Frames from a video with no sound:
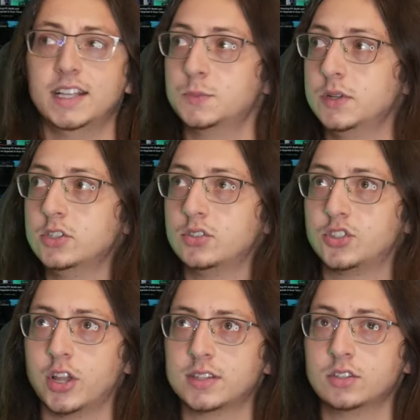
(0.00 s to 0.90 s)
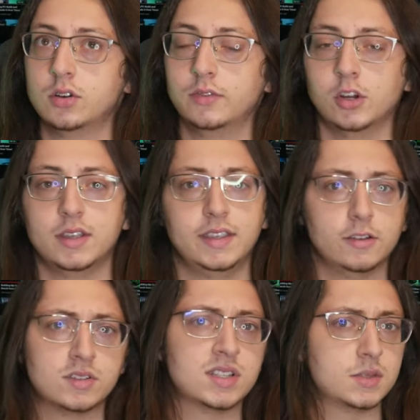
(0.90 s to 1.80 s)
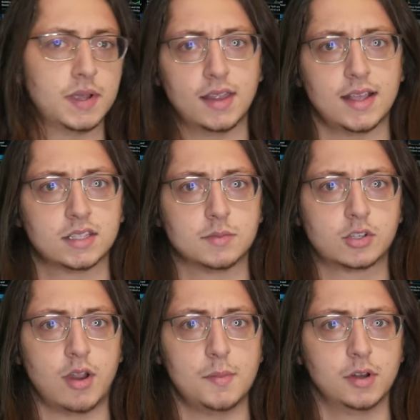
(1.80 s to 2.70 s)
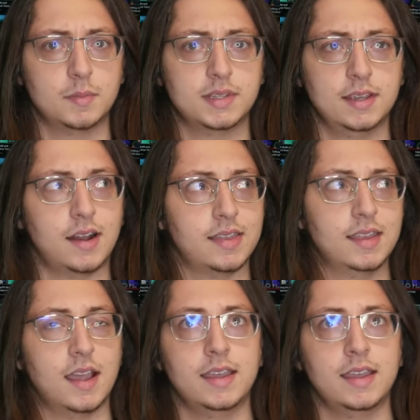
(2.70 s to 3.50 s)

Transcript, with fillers: It's been just over a year since my last subscriber update. I think I